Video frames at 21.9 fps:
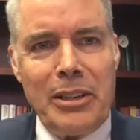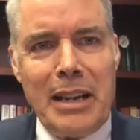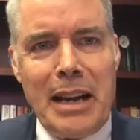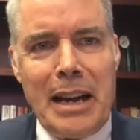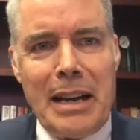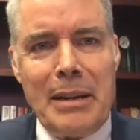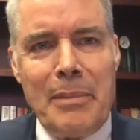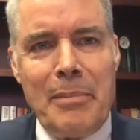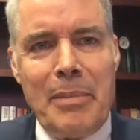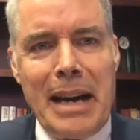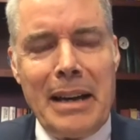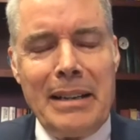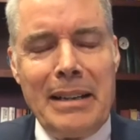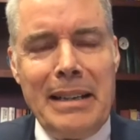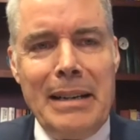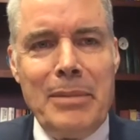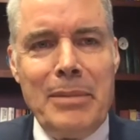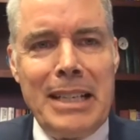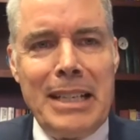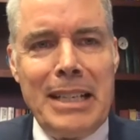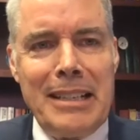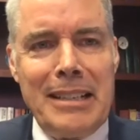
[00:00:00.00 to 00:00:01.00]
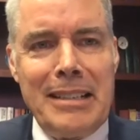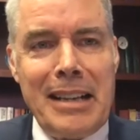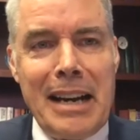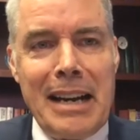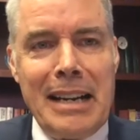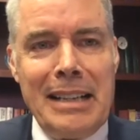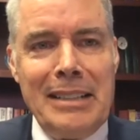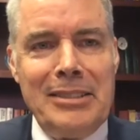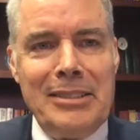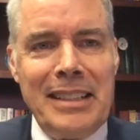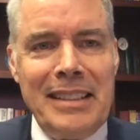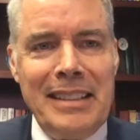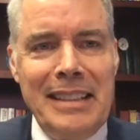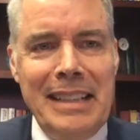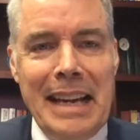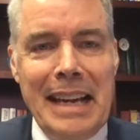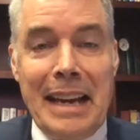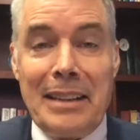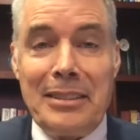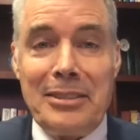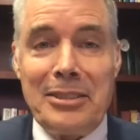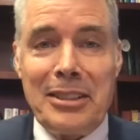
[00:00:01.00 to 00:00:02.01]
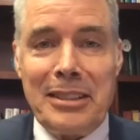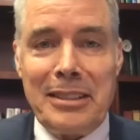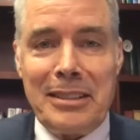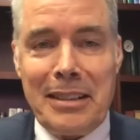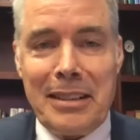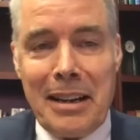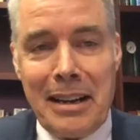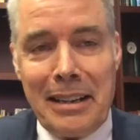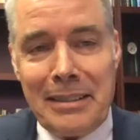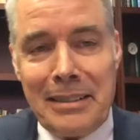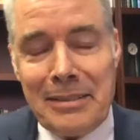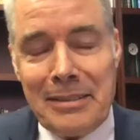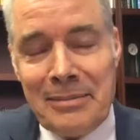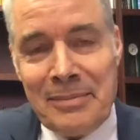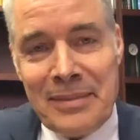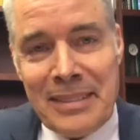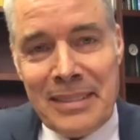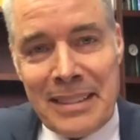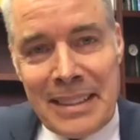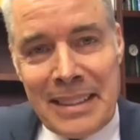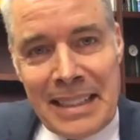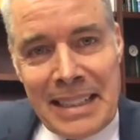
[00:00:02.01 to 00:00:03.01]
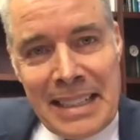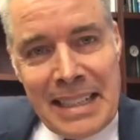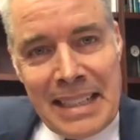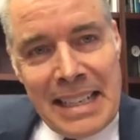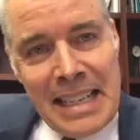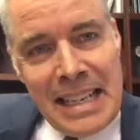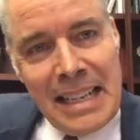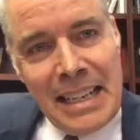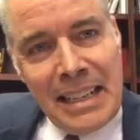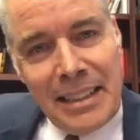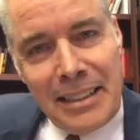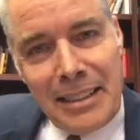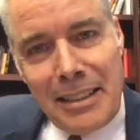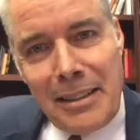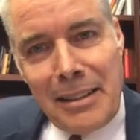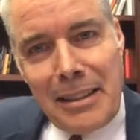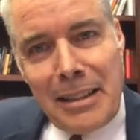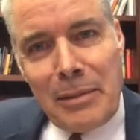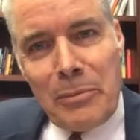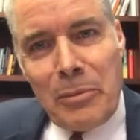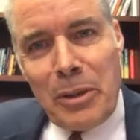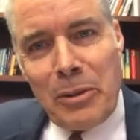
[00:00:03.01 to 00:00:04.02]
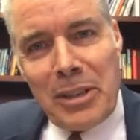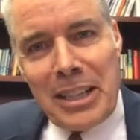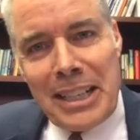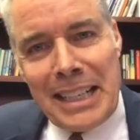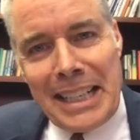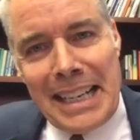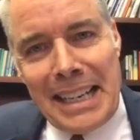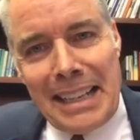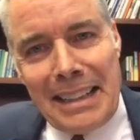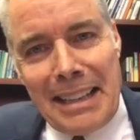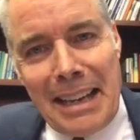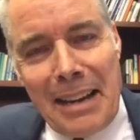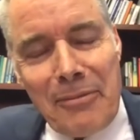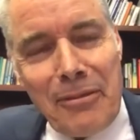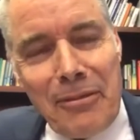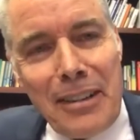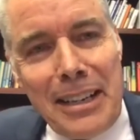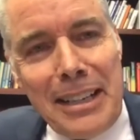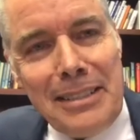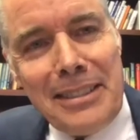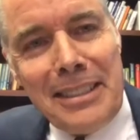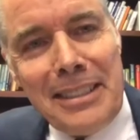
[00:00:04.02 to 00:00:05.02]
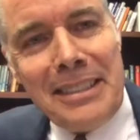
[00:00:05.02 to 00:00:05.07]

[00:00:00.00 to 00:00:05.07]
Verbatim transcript: not about immanentizing the eschaton. Didn't think we were going to get that phrase in